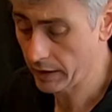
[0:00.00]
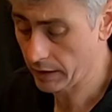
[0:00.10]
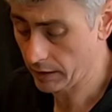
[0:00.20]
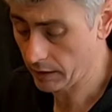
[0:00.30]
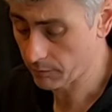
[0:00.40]

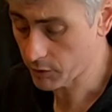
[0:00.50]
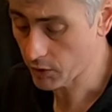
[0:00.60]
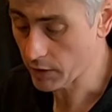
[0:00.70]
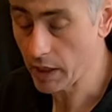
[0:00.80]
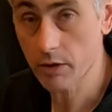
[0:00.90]

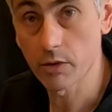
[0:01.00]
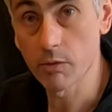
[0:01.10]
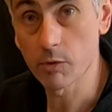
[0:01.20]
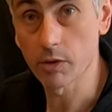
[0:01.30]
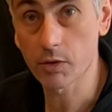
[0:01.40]
So the
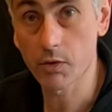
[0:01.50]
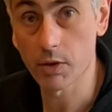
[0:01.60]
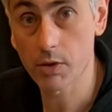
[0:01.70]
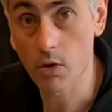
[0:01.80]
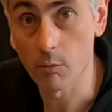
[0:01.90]
acronym that
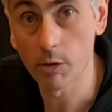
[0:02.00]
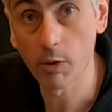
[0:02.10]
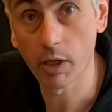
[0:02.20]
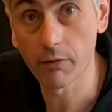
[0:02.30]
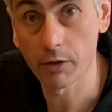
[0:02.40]
they taught me
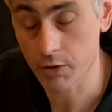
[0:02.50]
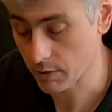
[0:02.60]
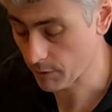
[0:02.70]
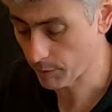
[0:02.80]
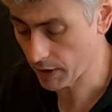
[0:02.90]
when I first
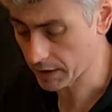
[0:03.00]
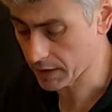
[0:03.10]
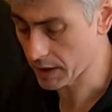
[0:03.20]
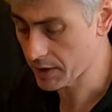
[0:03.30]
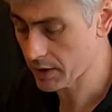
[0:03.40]
did my bike
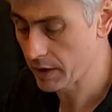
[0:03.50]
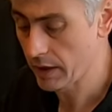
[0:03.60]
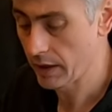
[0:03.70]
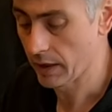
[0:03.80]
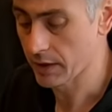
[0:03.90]
test
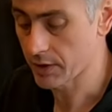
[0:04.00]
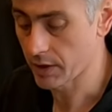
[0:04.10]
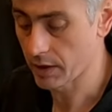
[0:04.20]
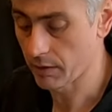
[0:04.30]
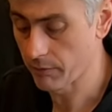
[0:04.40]
is
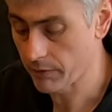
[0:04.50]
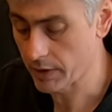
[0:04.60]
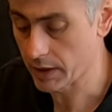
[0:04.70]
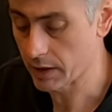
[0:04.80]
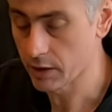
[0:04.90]

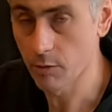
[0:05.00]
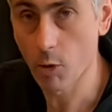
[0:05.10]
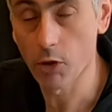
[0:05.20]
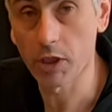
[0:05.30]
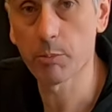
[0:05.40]
the
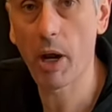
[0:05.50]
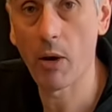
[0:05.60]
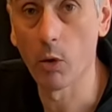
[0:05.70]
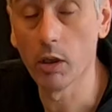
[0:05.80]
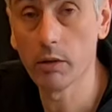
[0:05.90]
mnemonic
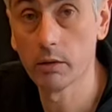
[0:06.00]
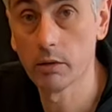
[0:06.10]
POWER.